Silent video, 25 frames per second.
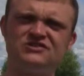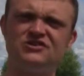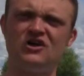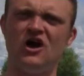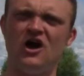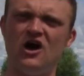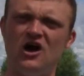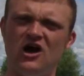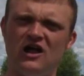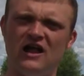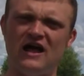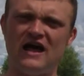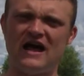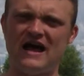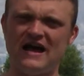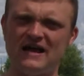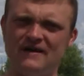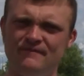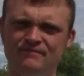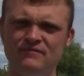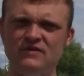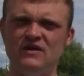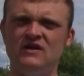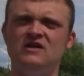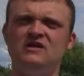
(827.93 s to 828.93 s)
sort of like
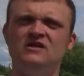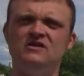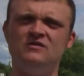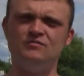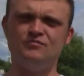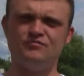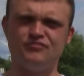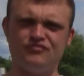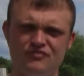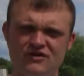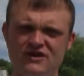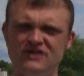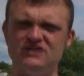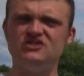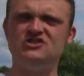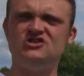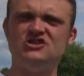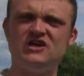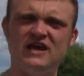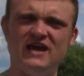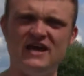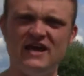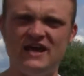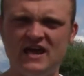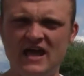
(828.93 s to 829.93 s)

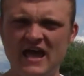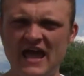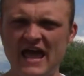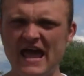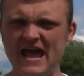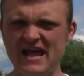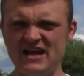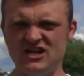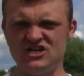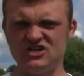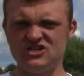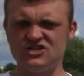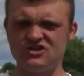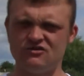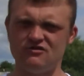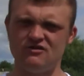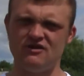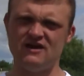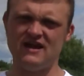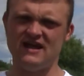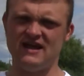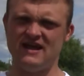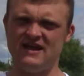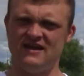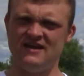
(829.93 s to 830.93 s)
bridgey,
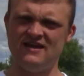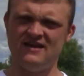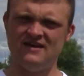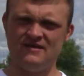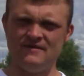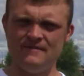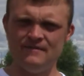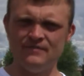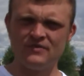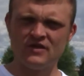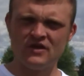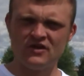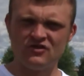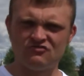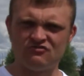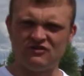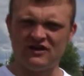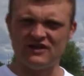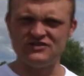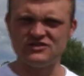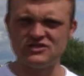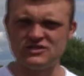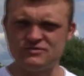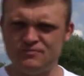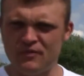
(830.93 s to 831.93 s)
estuary,
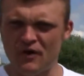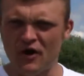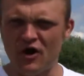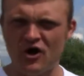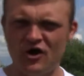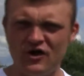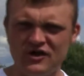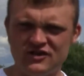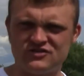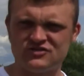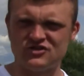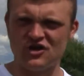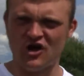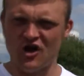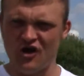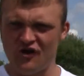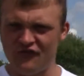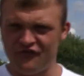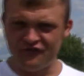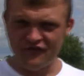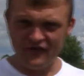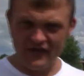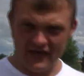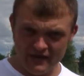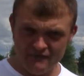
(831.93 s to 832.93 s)
transporty sort
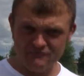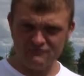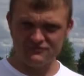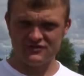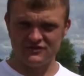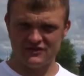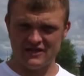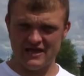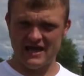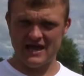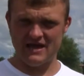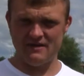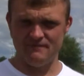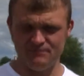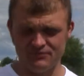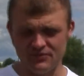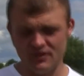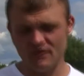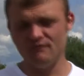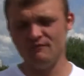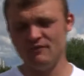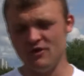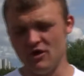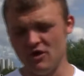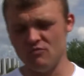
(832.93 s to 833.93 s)
of theme today,
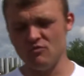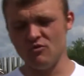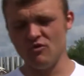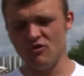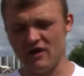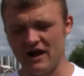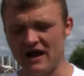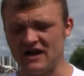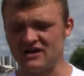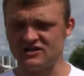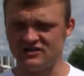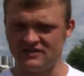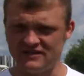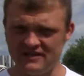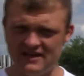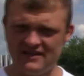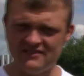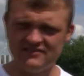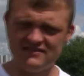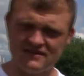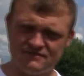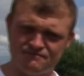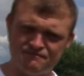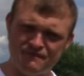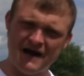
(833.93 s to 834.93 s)
and we're actually in
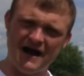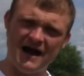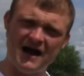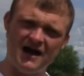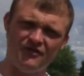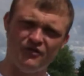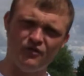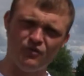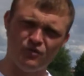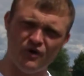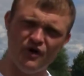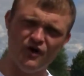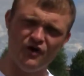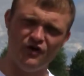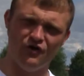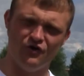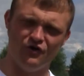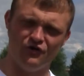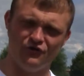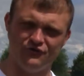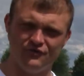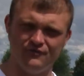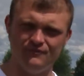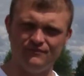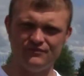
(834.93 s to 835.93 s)
this part of the
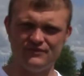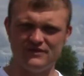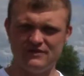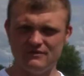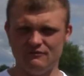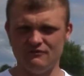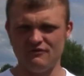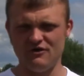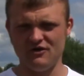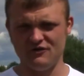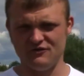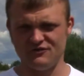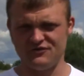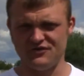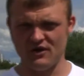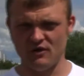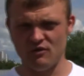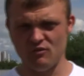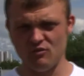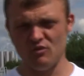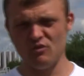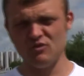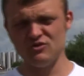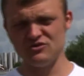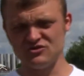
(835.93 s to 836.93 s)
world. Well, so
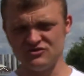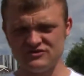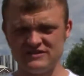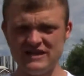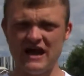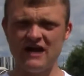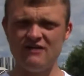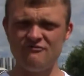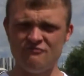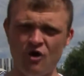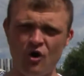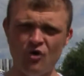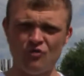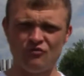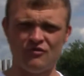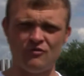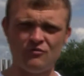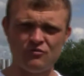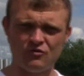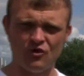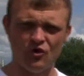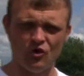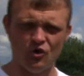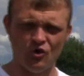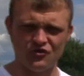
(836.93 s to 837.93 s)
we were just down the road from
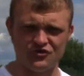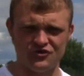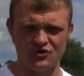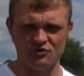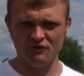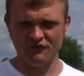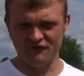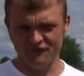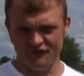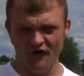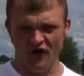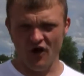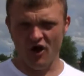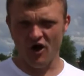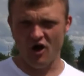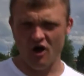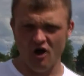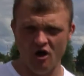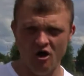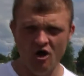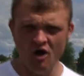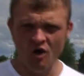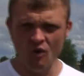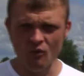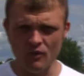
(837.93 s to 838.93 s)
Goole, so we
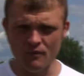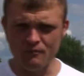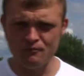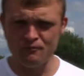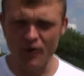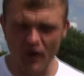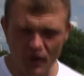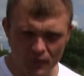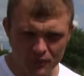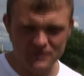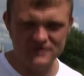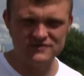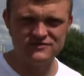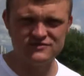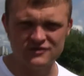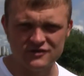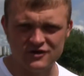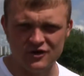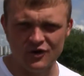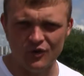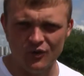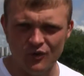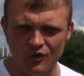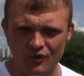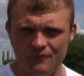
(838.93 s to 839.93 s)
thought we'd pop into
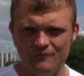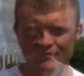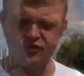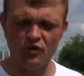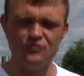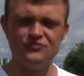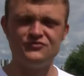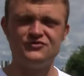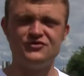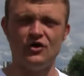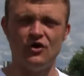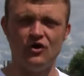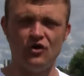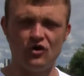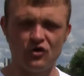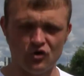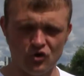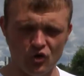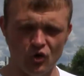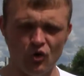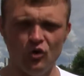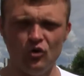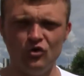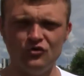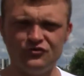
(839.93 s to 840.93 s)
Goole. We've come to
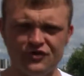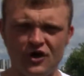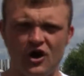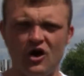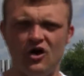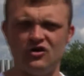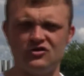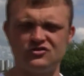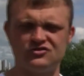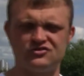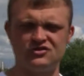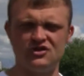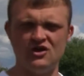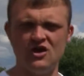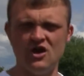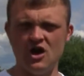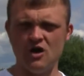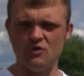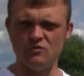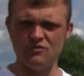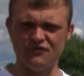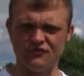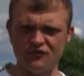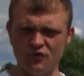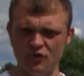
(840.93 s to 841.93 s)
Goole Docks,
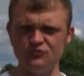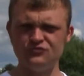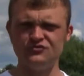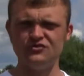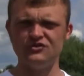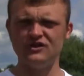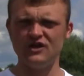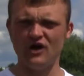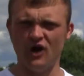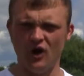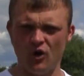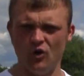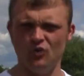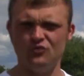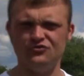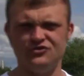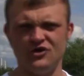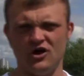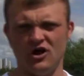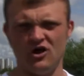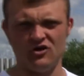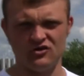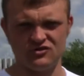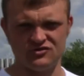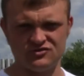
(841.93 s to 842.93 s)
and we've come to the old
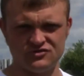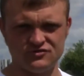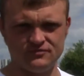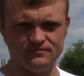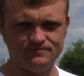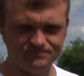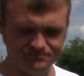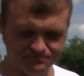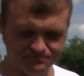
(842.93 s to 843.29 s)
docks.